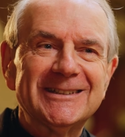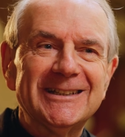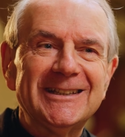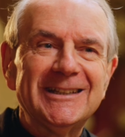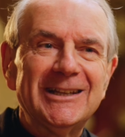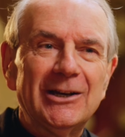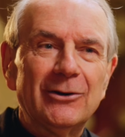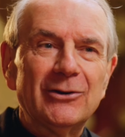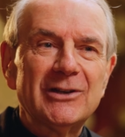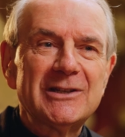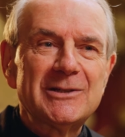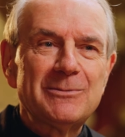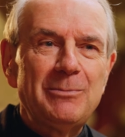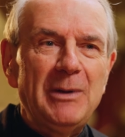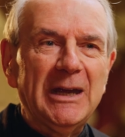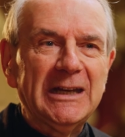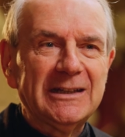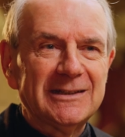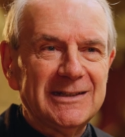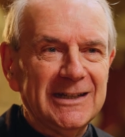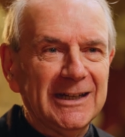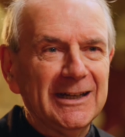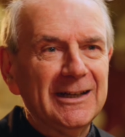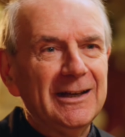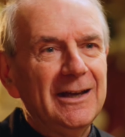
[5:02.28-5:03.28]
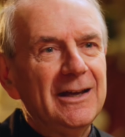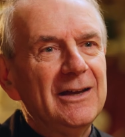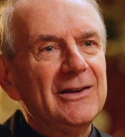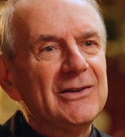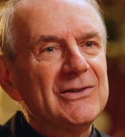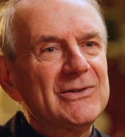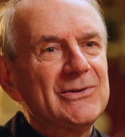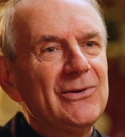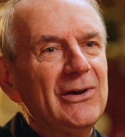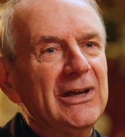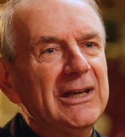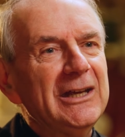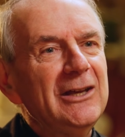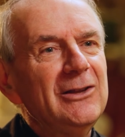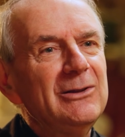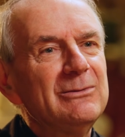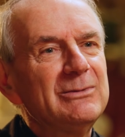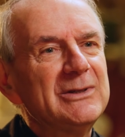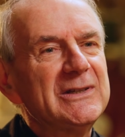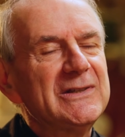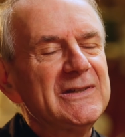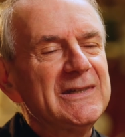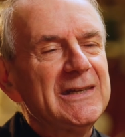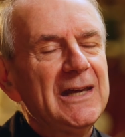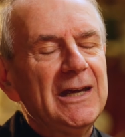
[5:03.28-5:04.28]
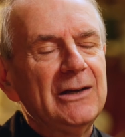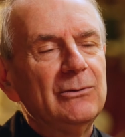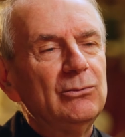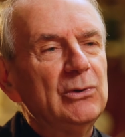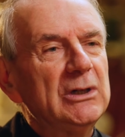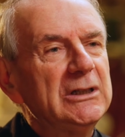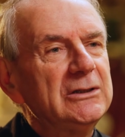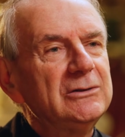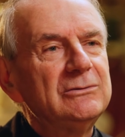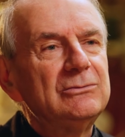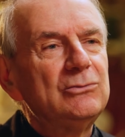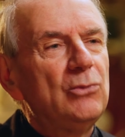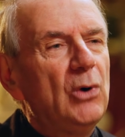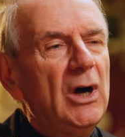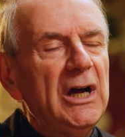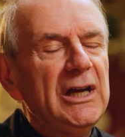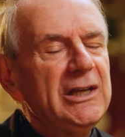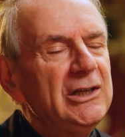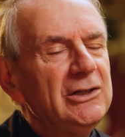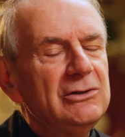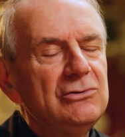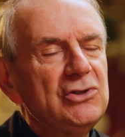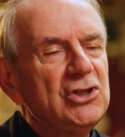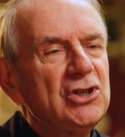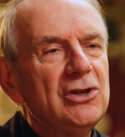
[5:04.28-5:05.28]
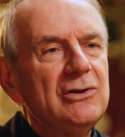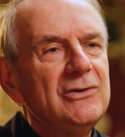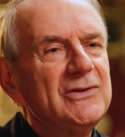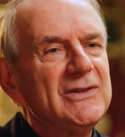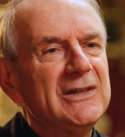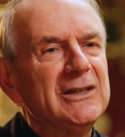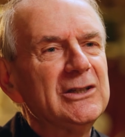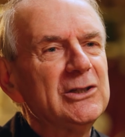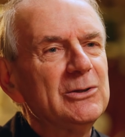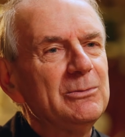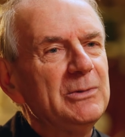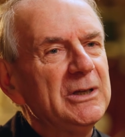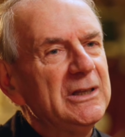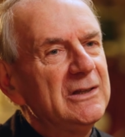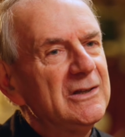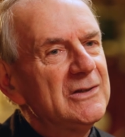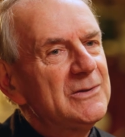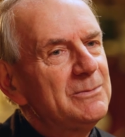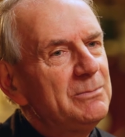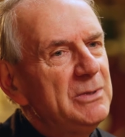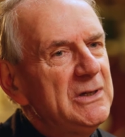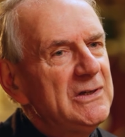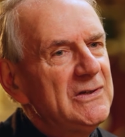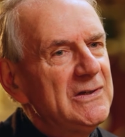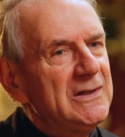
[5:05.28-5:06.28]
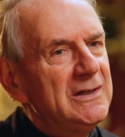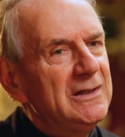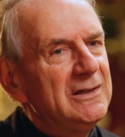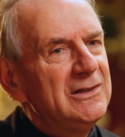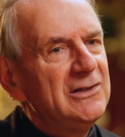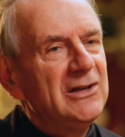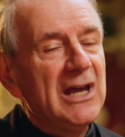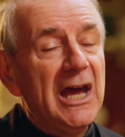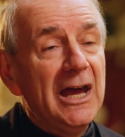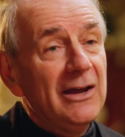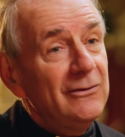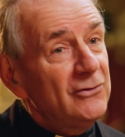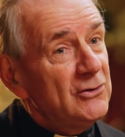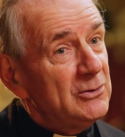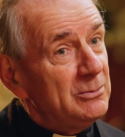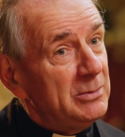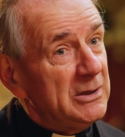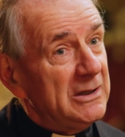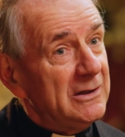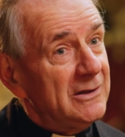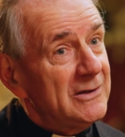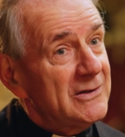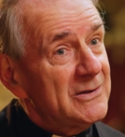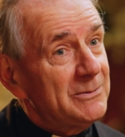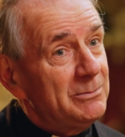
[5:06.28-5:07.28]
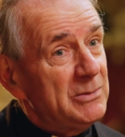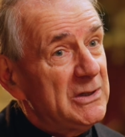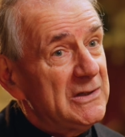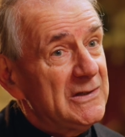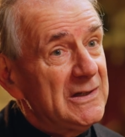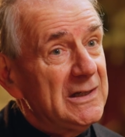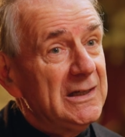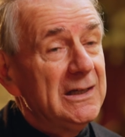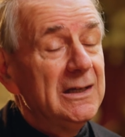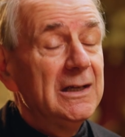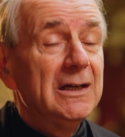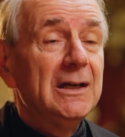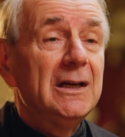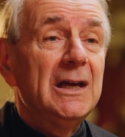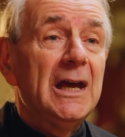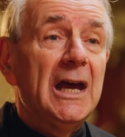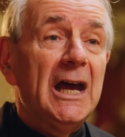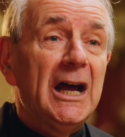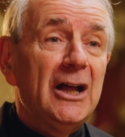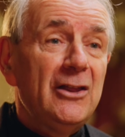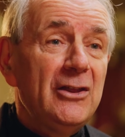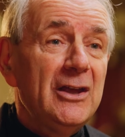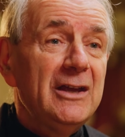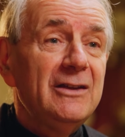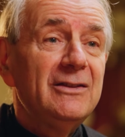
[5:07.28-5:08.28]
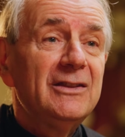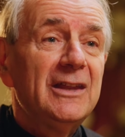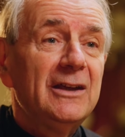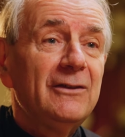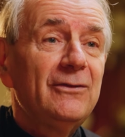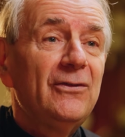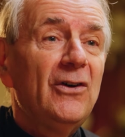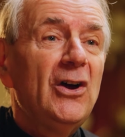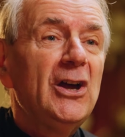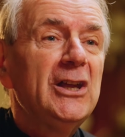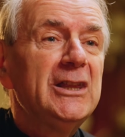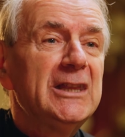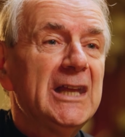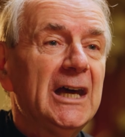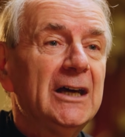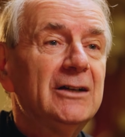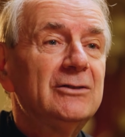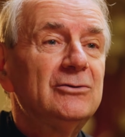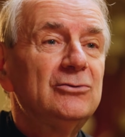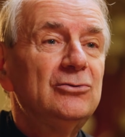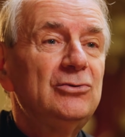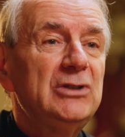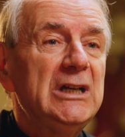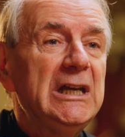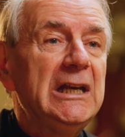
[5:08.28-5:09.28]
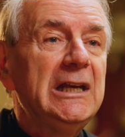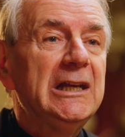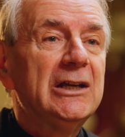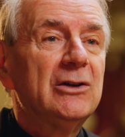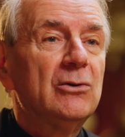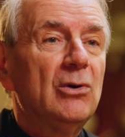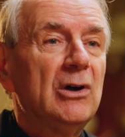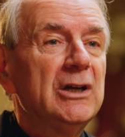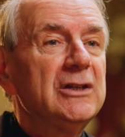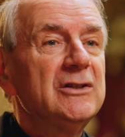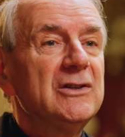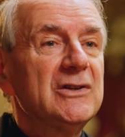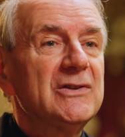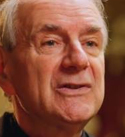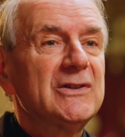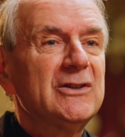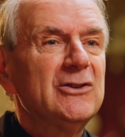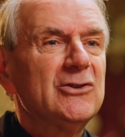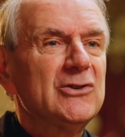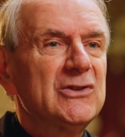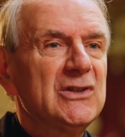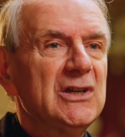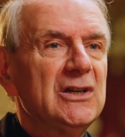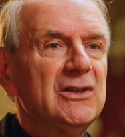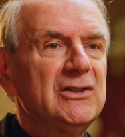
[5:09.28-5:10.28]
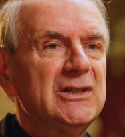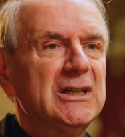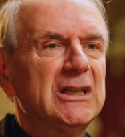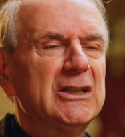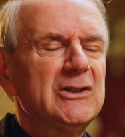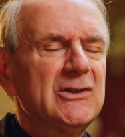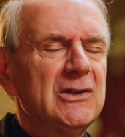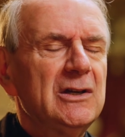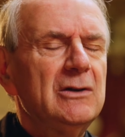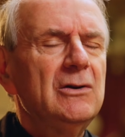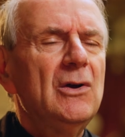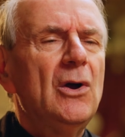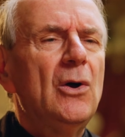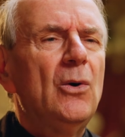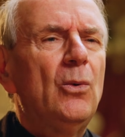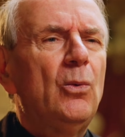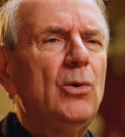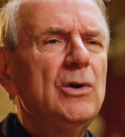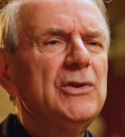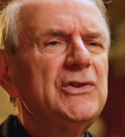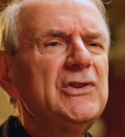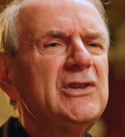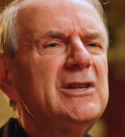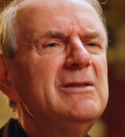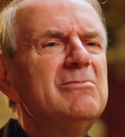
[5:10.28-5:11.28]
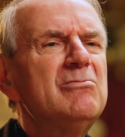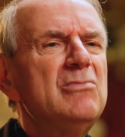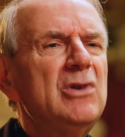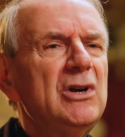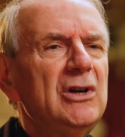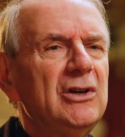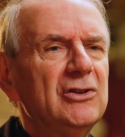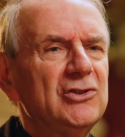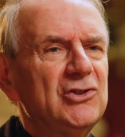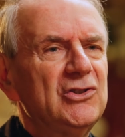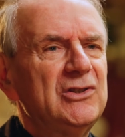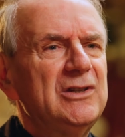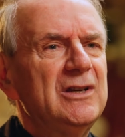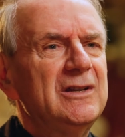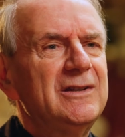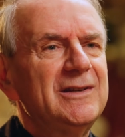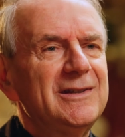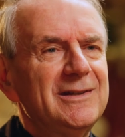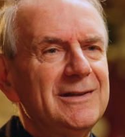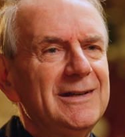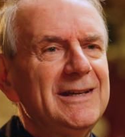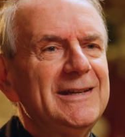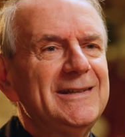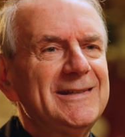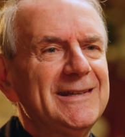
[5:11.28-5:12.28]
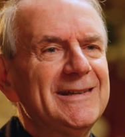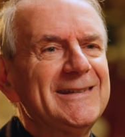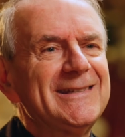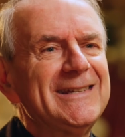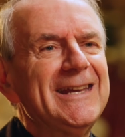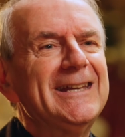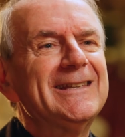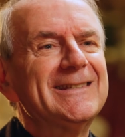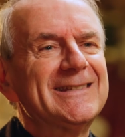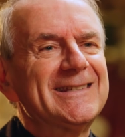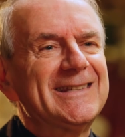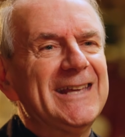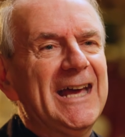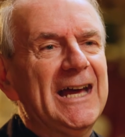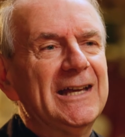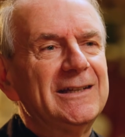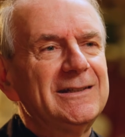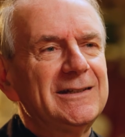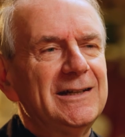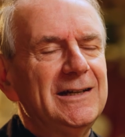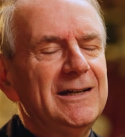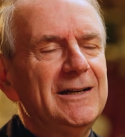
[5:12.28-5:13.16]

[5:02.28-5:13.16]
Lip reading: that they're expecting. So I get them to say, well, why are you choosing to be this busy? Do you have to be this busy? And they find that really quite disconcerting. So what's emerged is a sense that